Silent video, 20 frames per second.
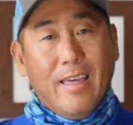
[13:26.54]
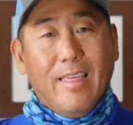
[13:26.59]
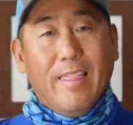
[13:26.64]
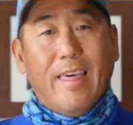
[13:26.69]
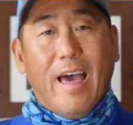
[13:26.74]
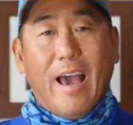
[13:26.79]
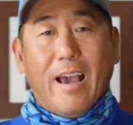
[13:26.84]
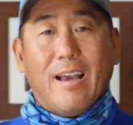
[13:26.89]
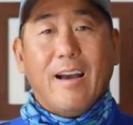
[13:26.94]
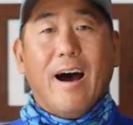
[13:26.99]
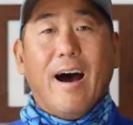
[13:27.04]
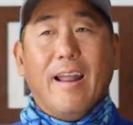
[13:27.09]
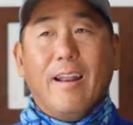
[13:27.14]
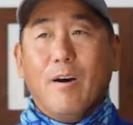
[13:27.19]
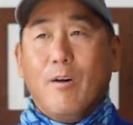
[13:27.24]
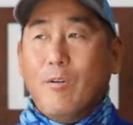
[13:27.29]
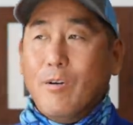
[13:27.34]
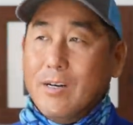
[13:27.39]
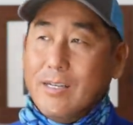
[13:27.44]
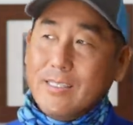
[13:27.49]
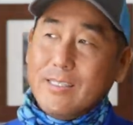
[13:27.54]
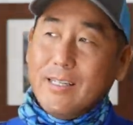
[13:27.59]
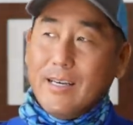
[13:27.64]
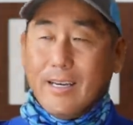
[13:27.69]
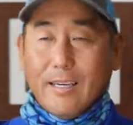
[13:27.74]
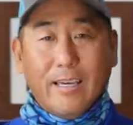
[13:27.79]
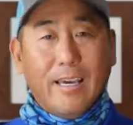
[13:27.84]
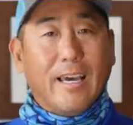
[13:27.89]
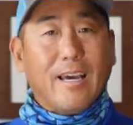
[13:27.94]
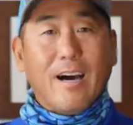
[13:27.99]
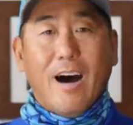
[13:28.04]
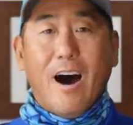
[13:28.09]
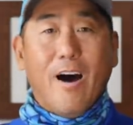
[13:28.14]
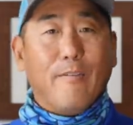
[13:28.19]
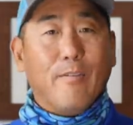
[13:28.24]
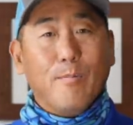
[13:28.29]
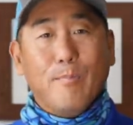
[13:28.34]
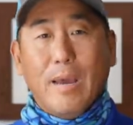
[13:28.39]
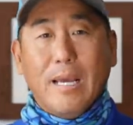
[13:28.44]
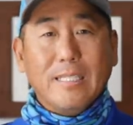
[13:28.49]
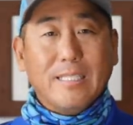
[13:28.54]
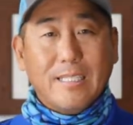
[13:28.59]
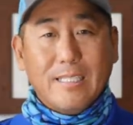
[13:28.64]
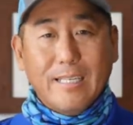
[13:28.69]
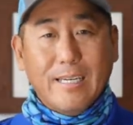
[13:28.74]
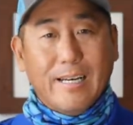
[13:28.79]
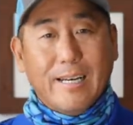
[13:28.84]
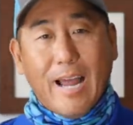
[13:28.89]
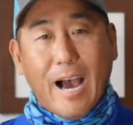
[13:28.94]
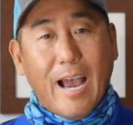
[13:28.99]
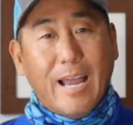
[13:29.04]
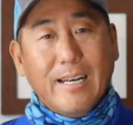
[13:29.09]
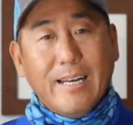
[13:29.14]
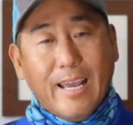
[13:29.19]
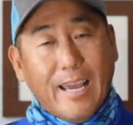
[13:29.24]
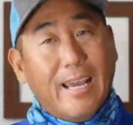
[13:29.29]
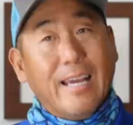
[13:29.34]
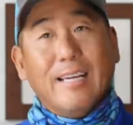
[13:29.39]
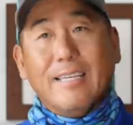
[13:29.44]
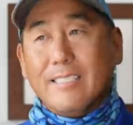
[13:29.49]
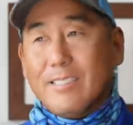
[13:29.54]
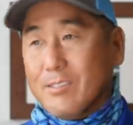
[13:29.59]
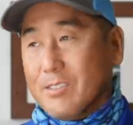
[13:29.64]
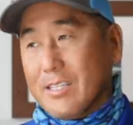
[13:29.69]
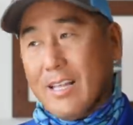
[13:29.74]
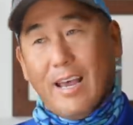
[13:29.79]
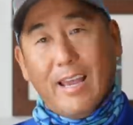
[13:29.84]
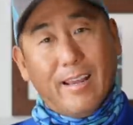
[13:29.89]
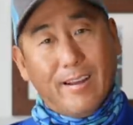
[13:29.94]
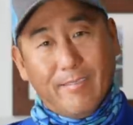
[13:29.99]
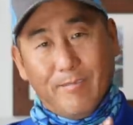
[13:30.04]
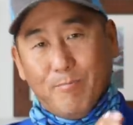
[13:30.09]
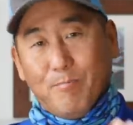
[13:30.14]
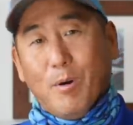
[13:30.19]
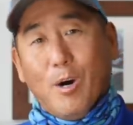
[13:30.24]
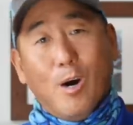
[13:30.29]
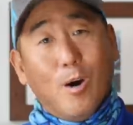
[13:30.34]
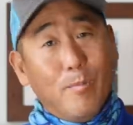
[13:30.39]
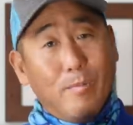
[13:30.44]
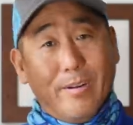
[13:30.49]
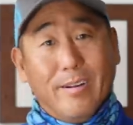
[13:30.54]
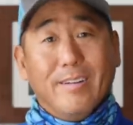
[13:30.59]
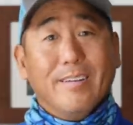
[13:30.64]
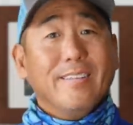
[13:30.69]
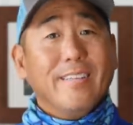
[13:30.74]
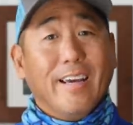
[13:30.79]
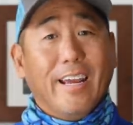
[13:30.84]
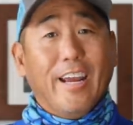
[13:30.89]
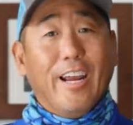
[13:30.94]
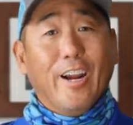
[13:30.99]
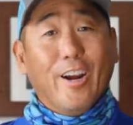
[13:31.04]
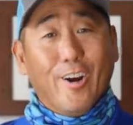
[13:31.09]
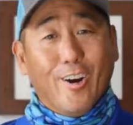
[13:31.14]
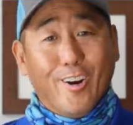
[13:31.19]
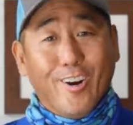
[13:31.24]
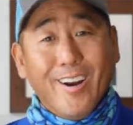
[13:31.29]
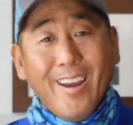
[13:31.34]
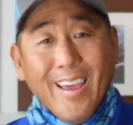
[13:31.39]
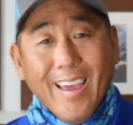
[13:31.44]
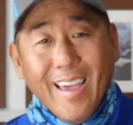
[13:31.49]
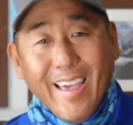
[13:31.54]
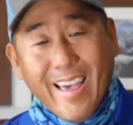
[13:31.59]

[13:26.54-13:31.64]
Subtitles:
that kind of was the kickoff, and basically 9 days is like boom and to here.